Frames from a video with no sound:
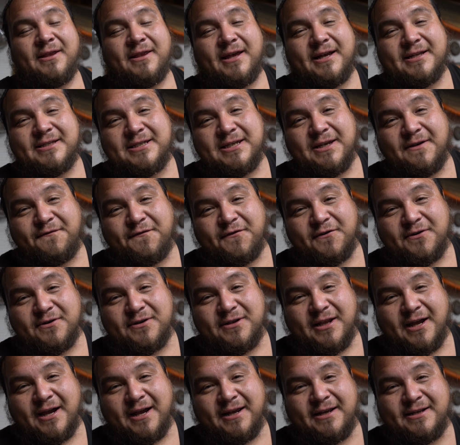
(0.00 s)
That's it for
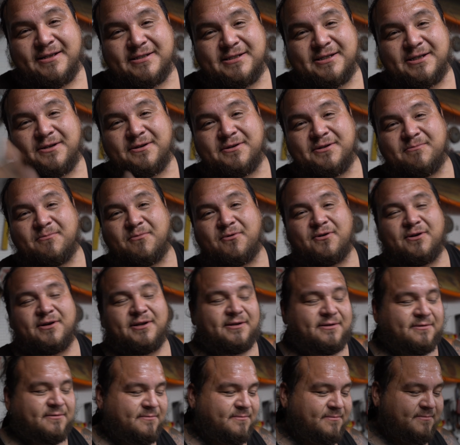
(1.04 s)
tonight. See you in the
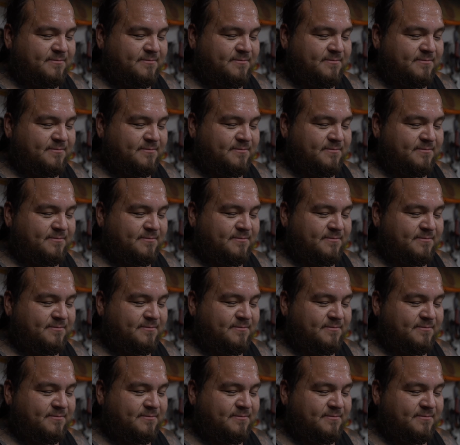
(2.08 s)
morning.